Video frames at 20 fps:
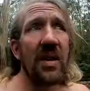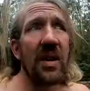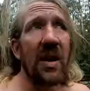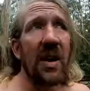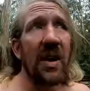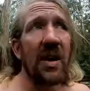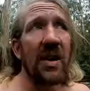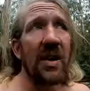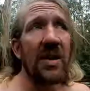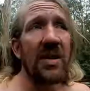
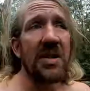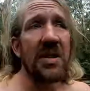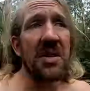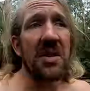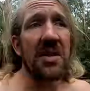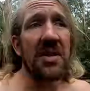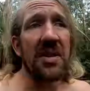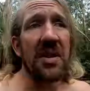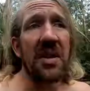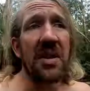and
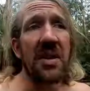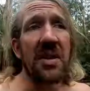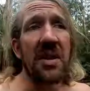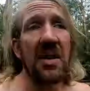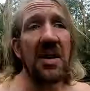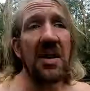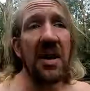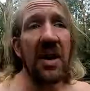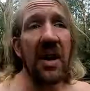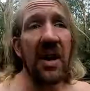I think
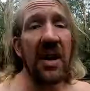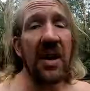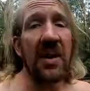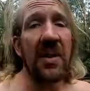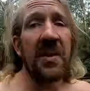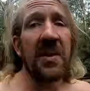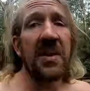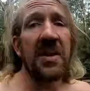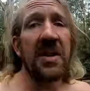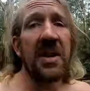an
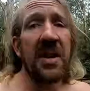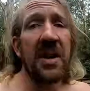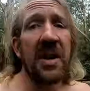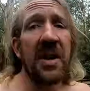hour and a